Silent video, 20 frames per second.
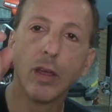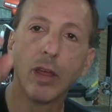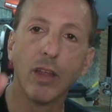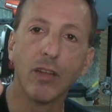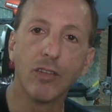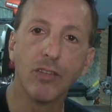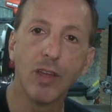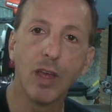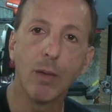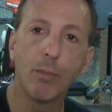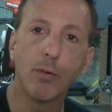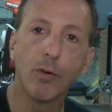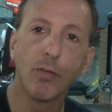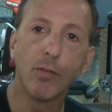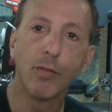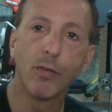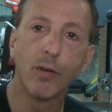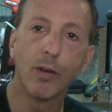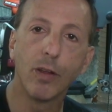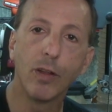Get sample
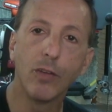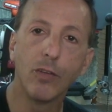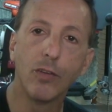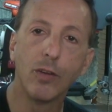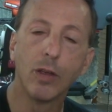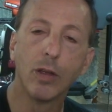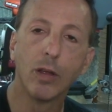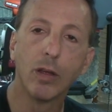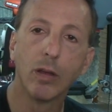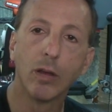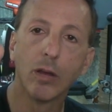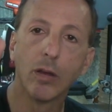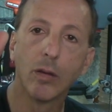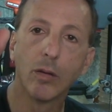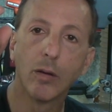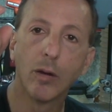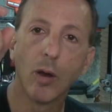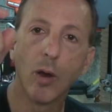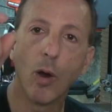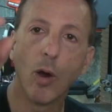footage,
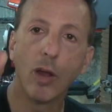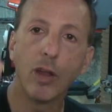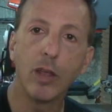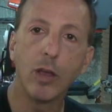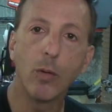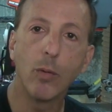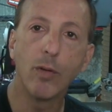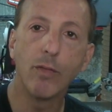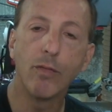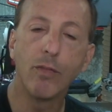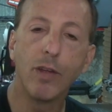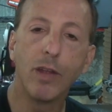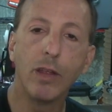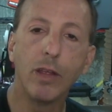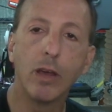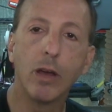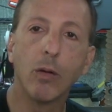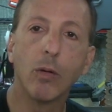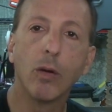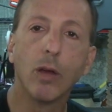audio and
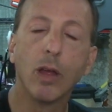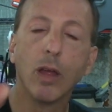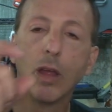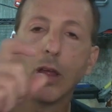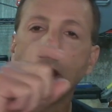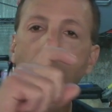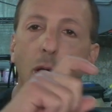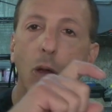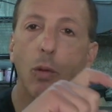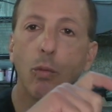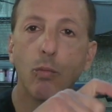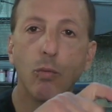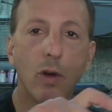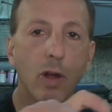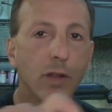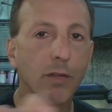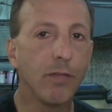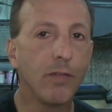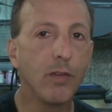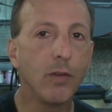video,
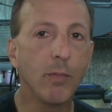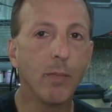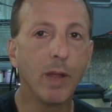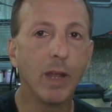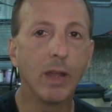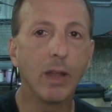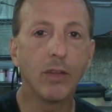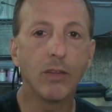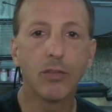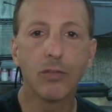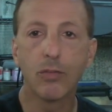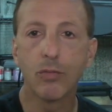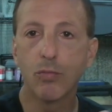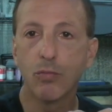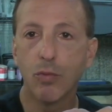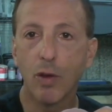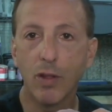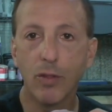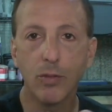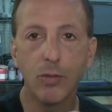run a few minutes,
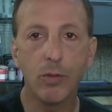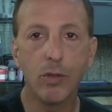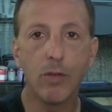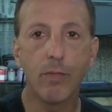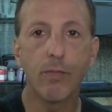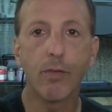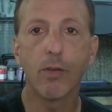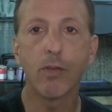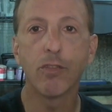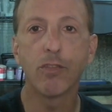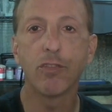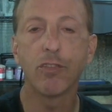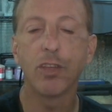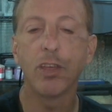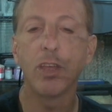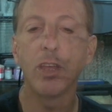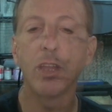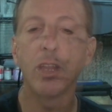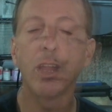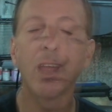run through your first
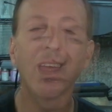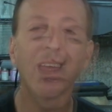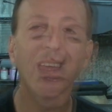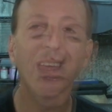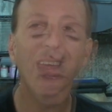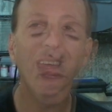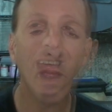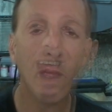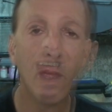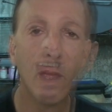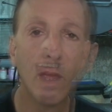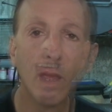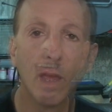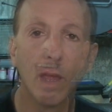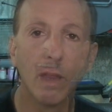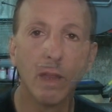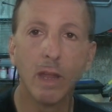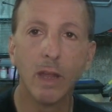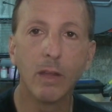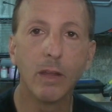scene,
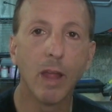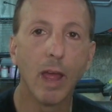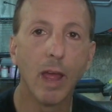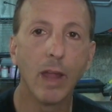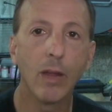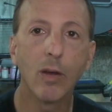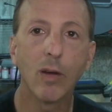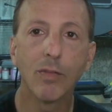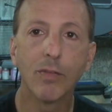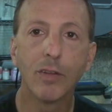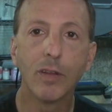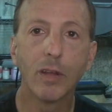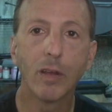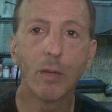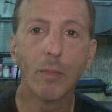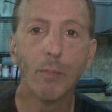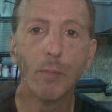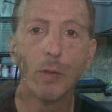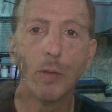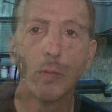and then head off to the
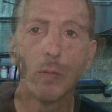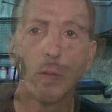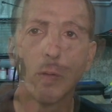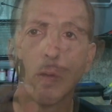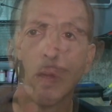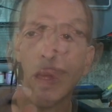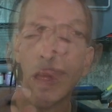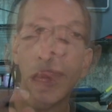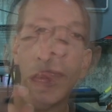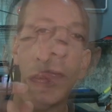computer.